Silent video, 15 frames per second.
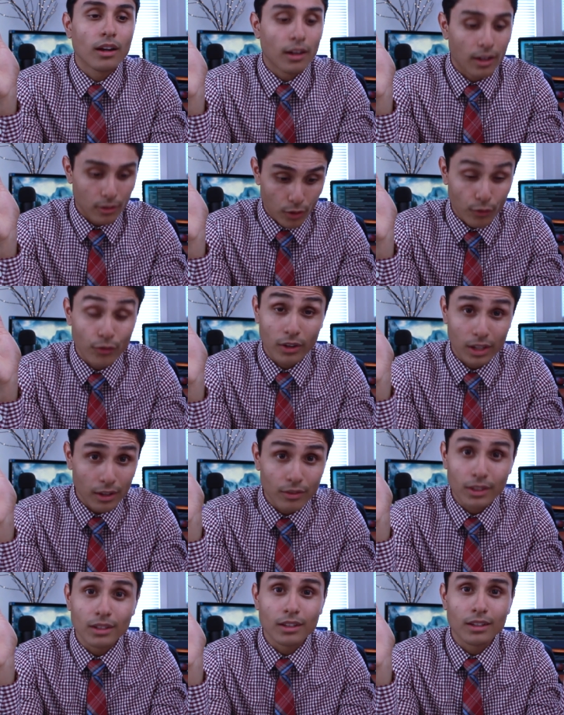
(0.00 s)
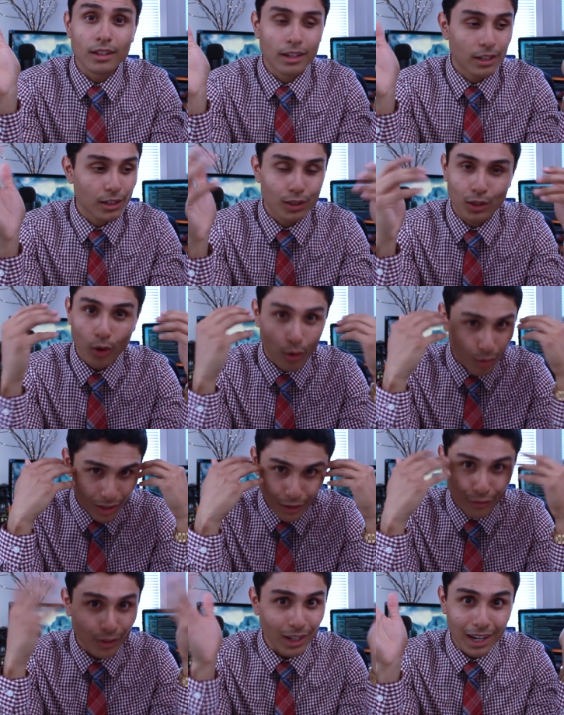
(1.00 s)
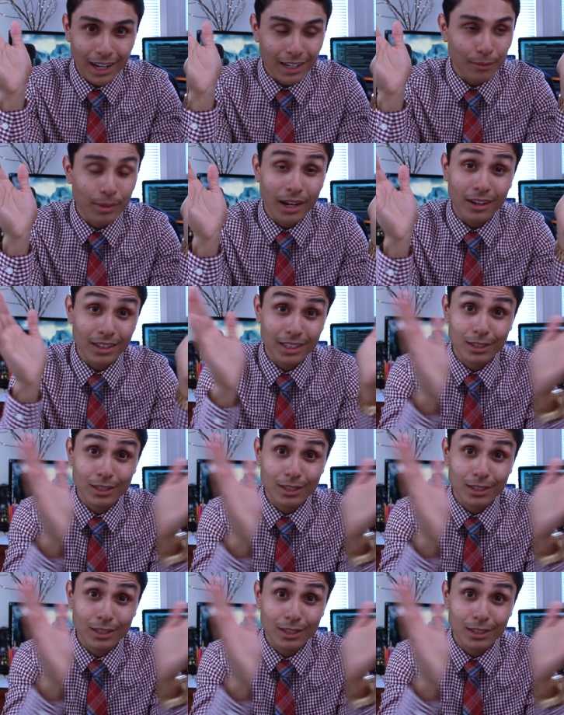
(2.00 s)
Uh, you're forgiven. And He's already forgotten about it.